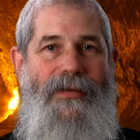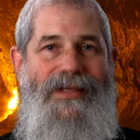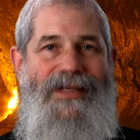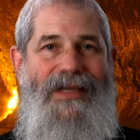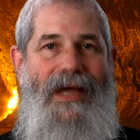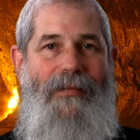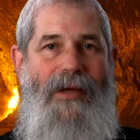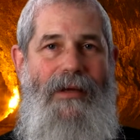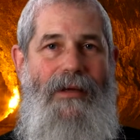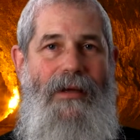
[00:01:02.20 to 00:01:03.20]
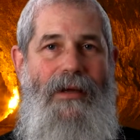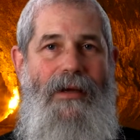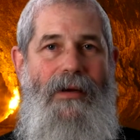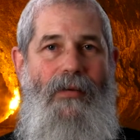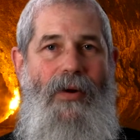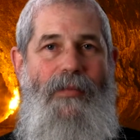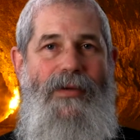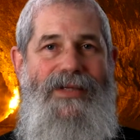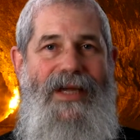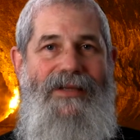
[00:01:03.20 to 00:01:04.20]
the SAMECH,
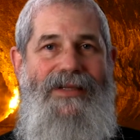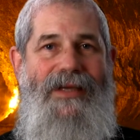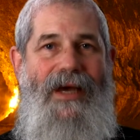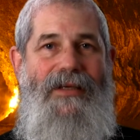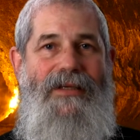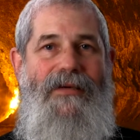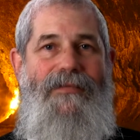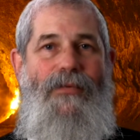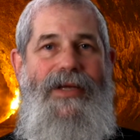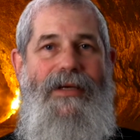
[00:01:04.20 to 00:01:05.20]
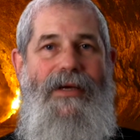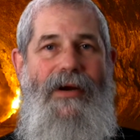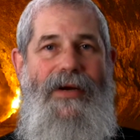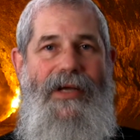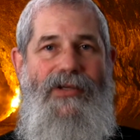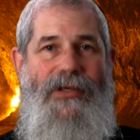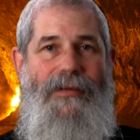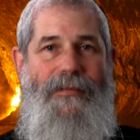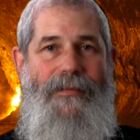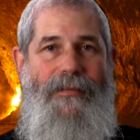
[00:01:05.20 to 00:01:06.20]
represents the idea of reincarnation.